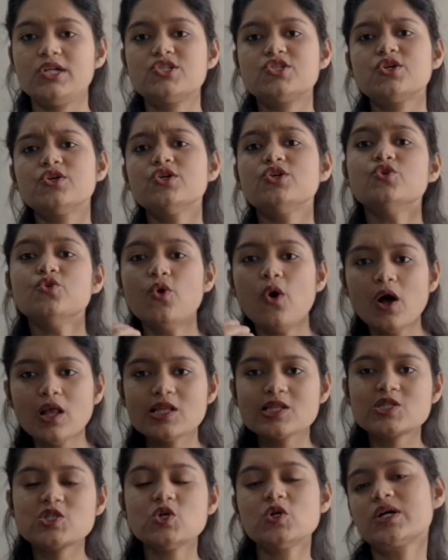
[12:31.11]
So, you
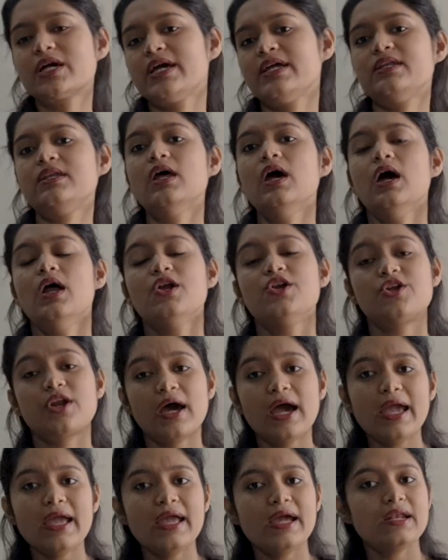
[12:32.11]
also can
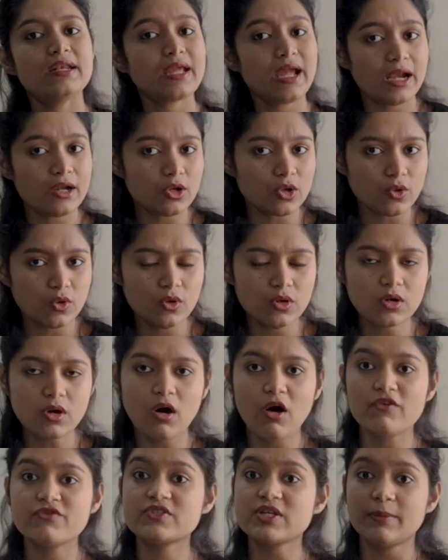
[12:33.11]
try and get hold
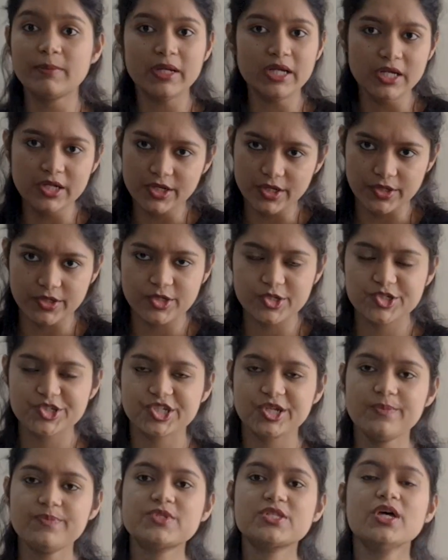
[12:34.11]
of some
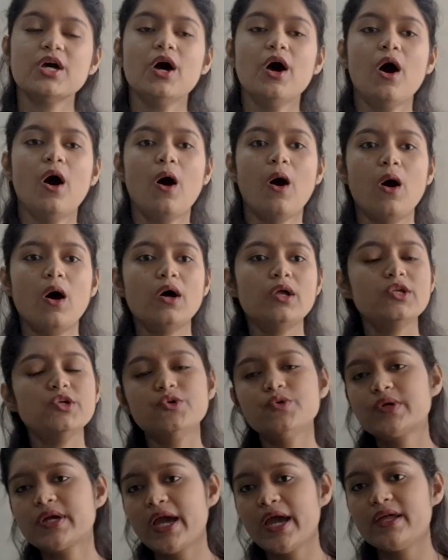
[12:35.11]
internships or
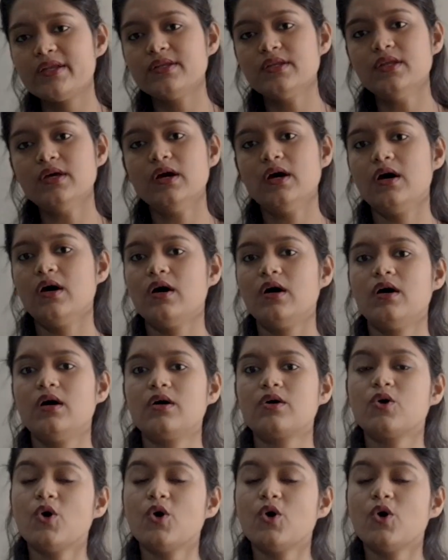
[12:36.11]
you can uh,